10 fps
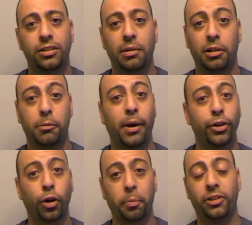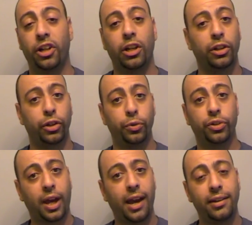Tell me a little about your particular use
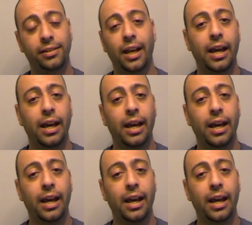case